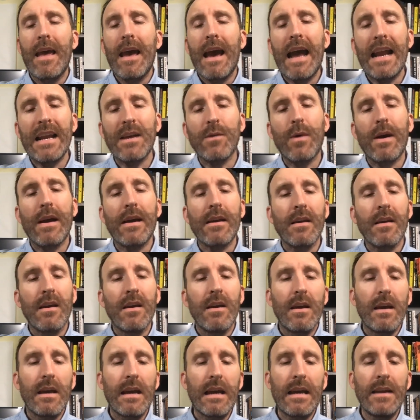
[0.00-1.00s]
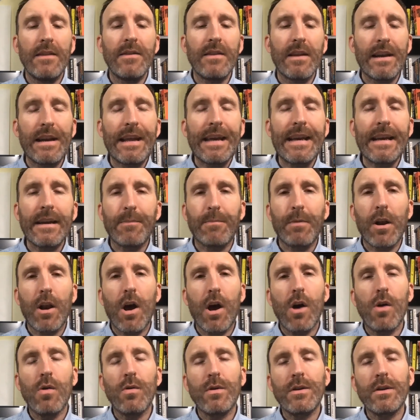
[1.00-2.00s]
Anyway, in the link below,